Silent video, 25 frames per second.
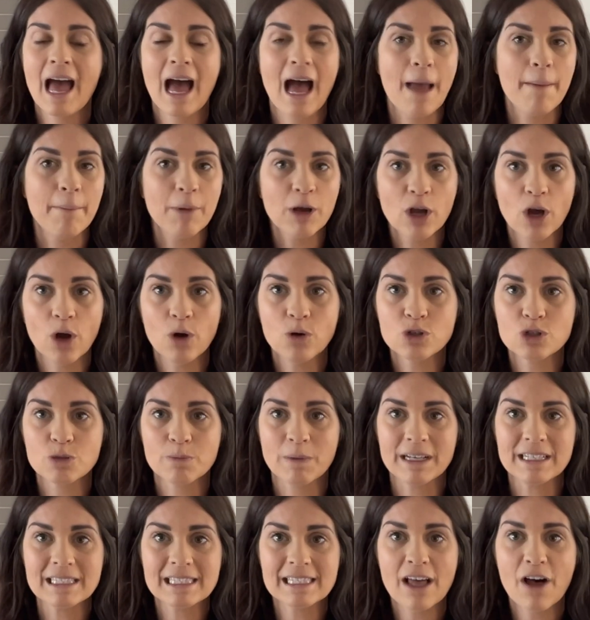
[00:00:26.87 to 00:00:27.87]
I'm a coach
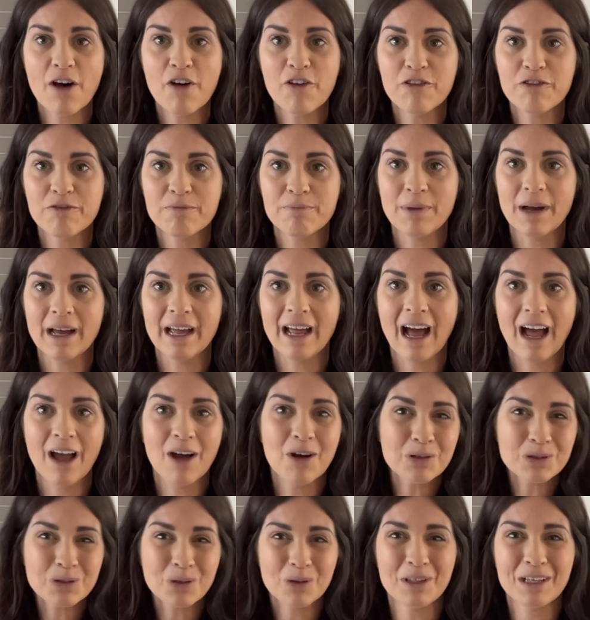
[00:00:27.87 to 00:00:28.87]
myself, but I
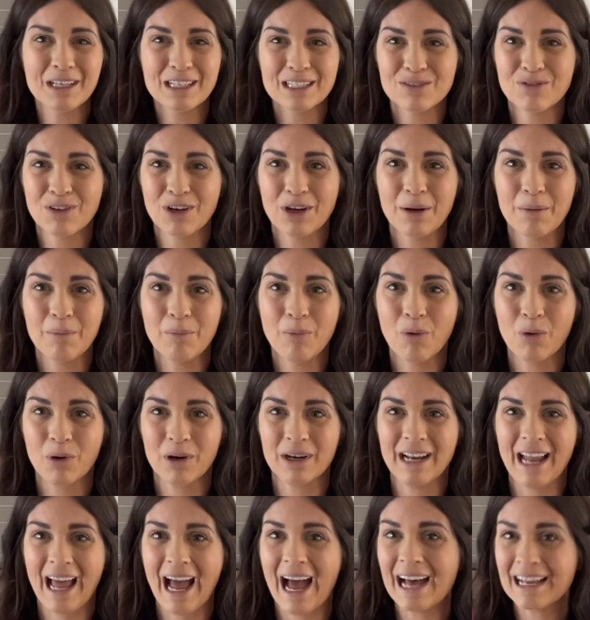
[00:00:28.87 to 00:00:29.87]
also think it's very
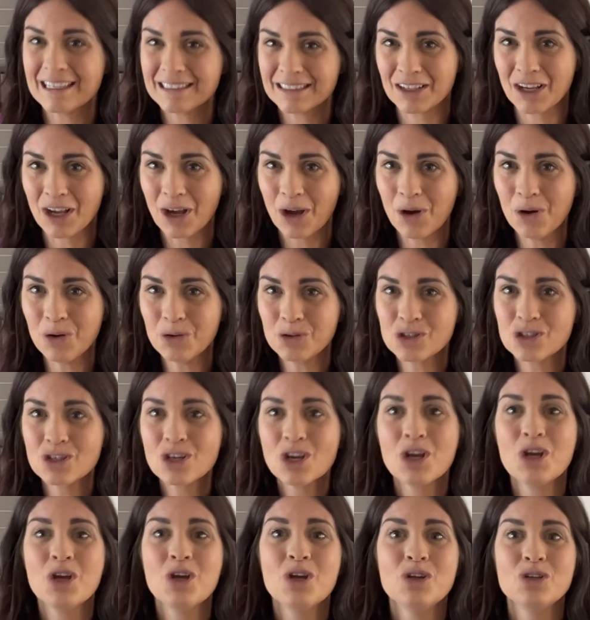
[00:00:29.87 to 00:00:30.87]
important as a coach
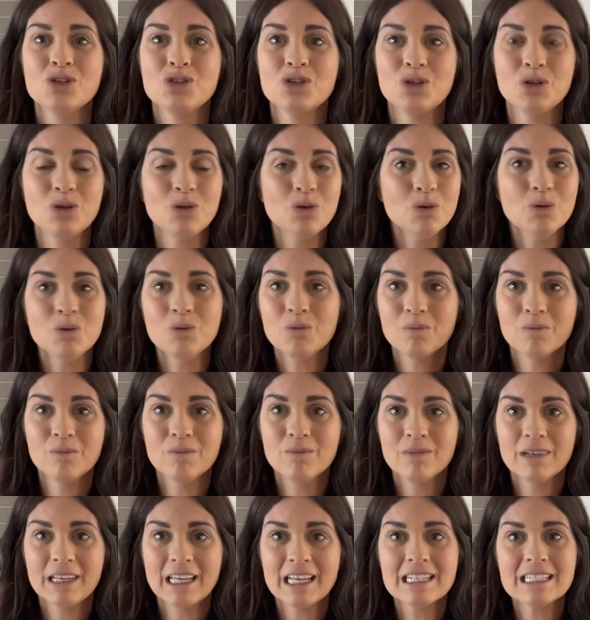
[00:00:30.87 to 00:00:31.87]
to
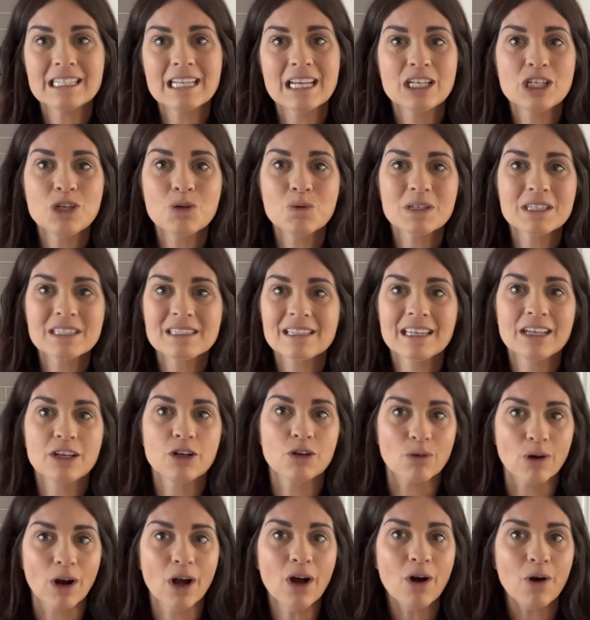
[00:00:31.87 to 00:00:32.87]
continuously
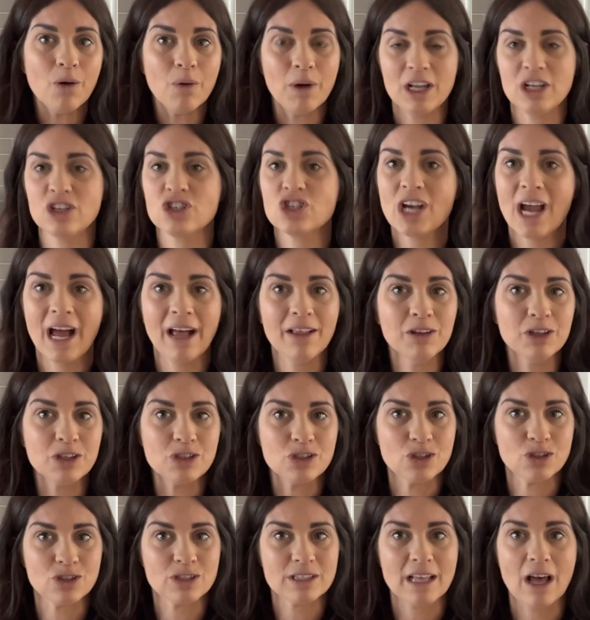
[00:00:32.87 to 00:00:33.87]
grow and
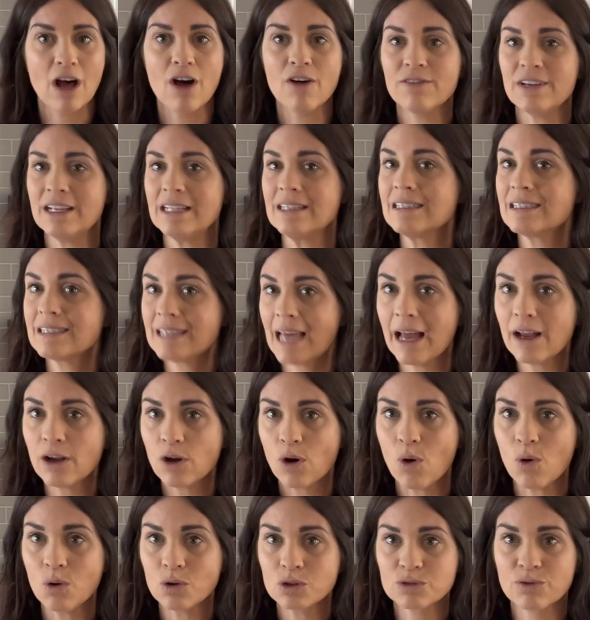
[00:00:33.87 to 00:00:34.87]
challenge yourself and set
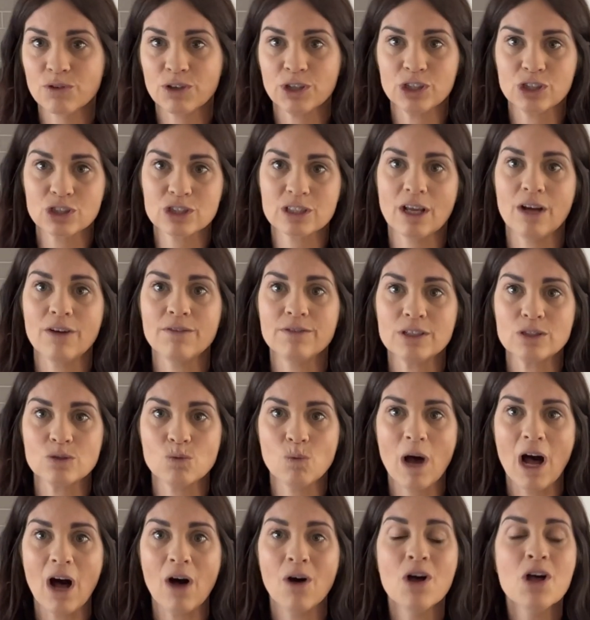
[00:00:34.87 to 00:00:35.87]
goals for yourself as
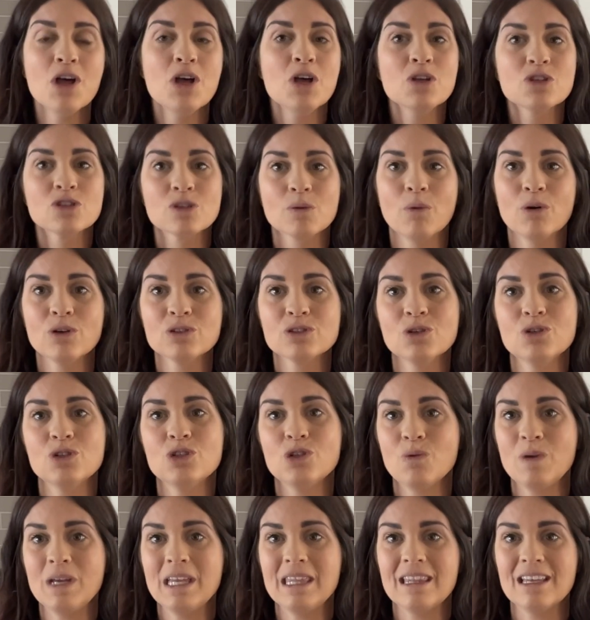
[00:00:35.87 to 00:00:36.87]
well. So I'm also
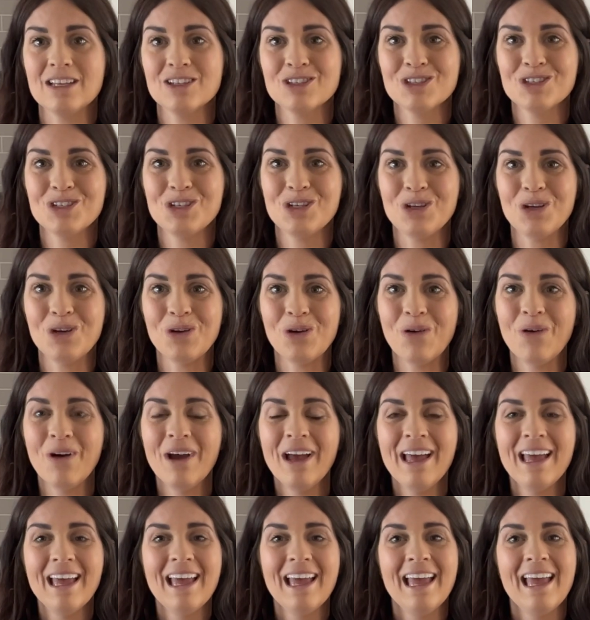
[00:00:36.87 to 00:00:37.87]
doing this to
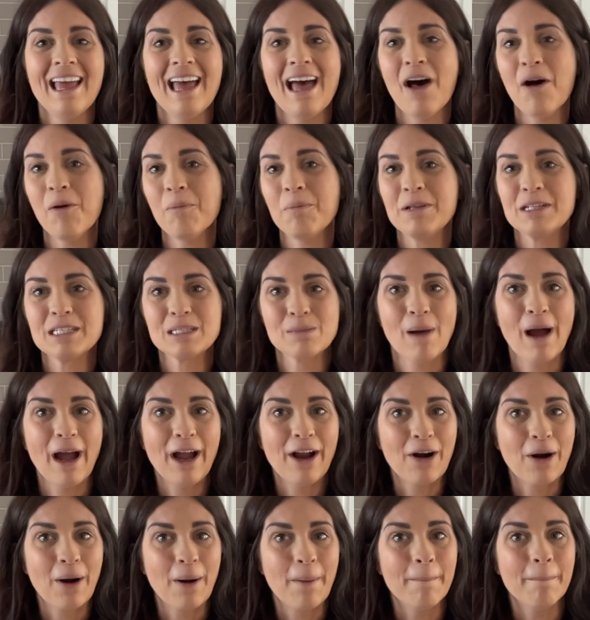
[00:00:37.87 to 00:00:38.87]
help
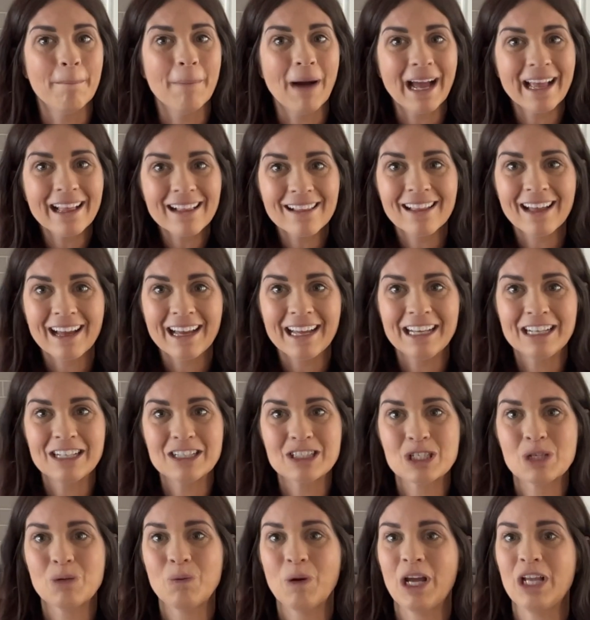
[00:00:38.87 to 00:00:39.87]
inspire my
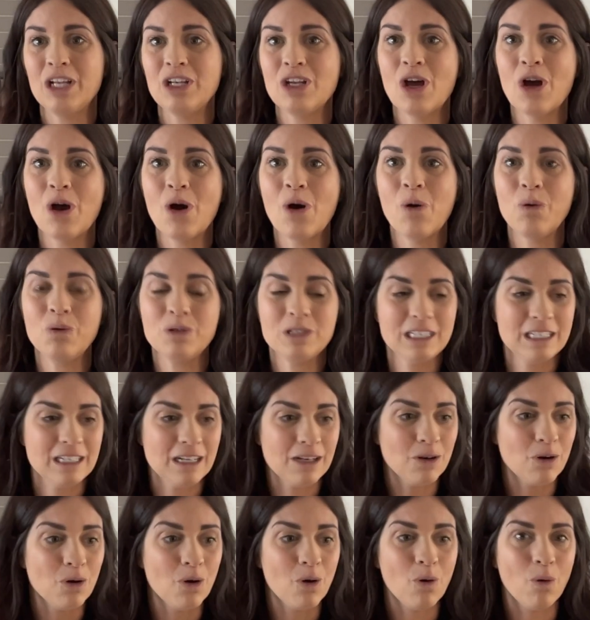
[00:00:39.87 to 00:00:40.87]
clients who I know
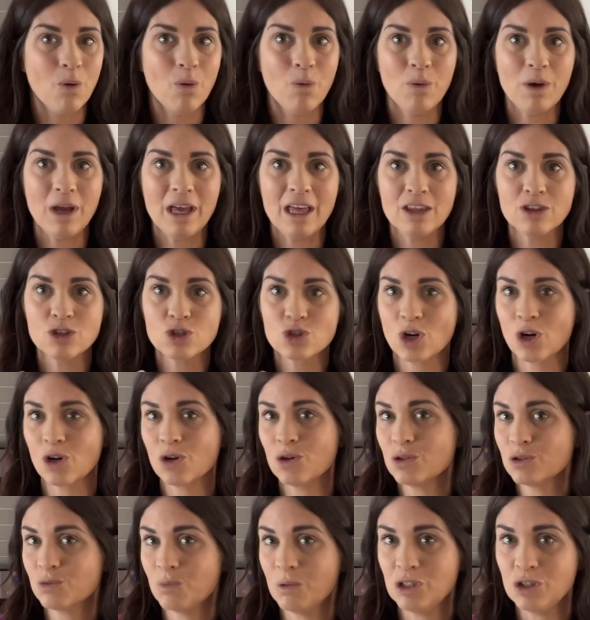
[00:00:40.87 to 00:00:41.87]
deal with
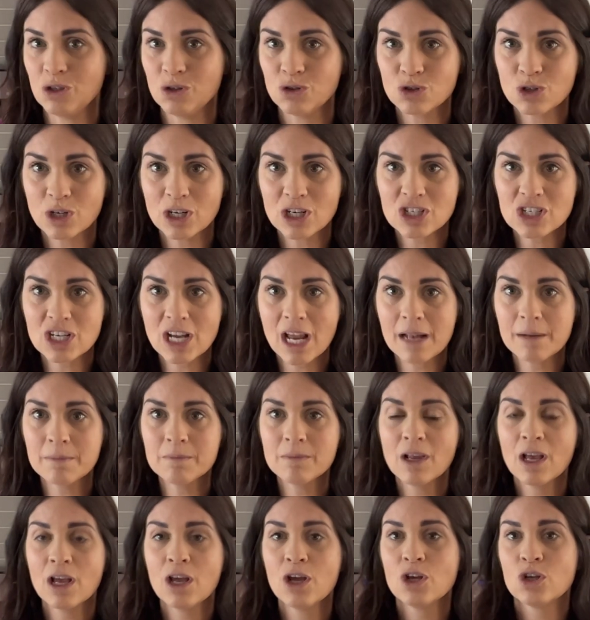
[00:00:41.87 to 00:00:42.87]
struggles with nutrition,
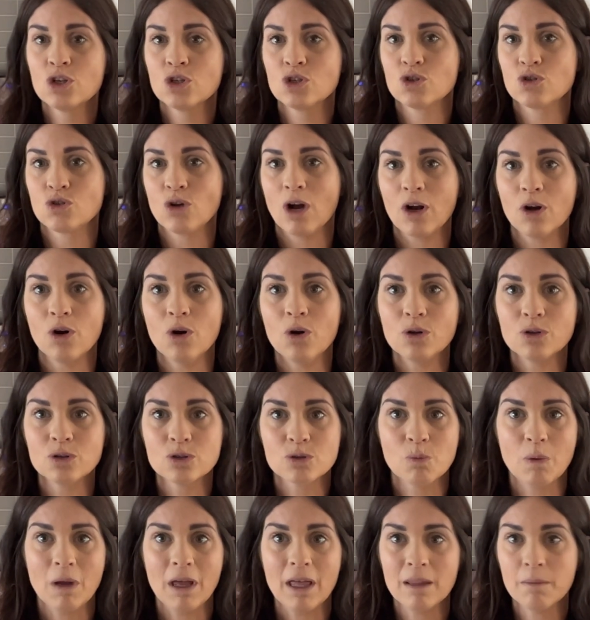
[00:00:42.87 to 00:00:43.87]

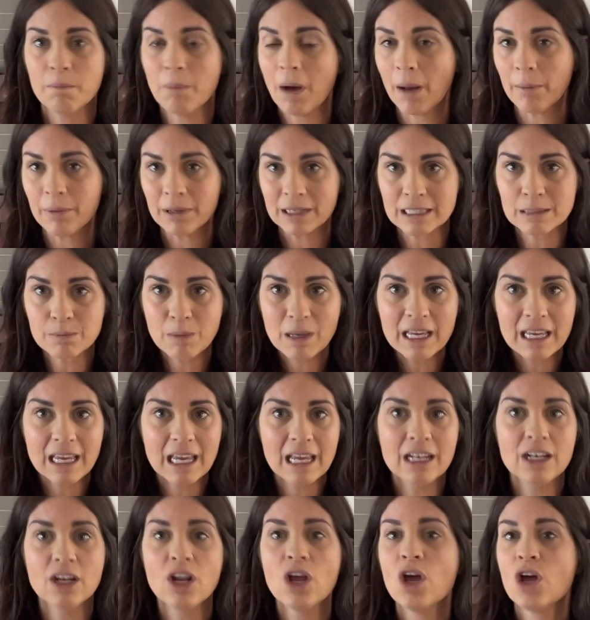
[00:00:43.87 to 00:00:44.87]
struggles with public
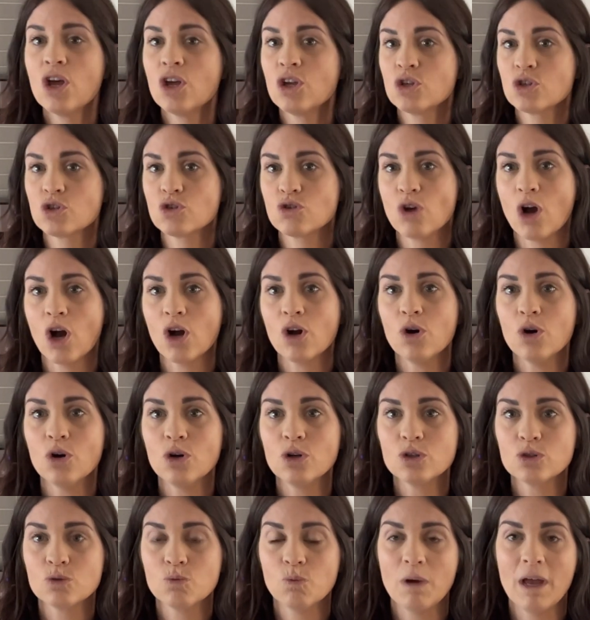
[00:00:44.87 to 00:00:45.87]
speaking,
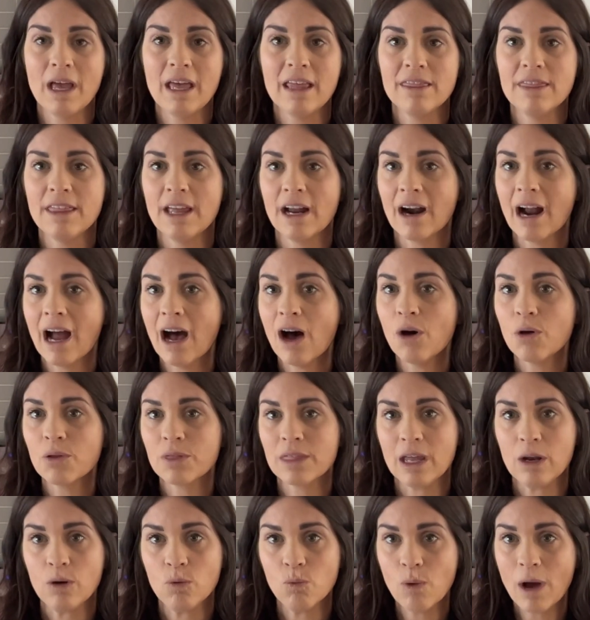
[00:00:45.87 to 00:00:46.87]
struggles with their health
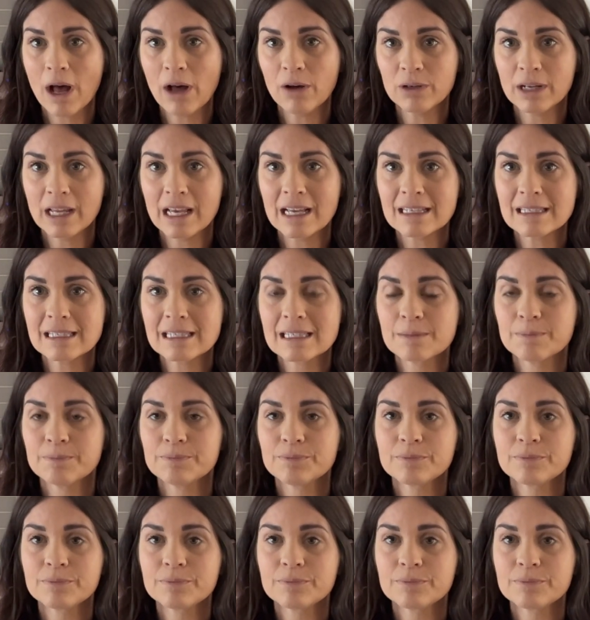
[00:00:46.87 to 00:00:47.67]
and wellness,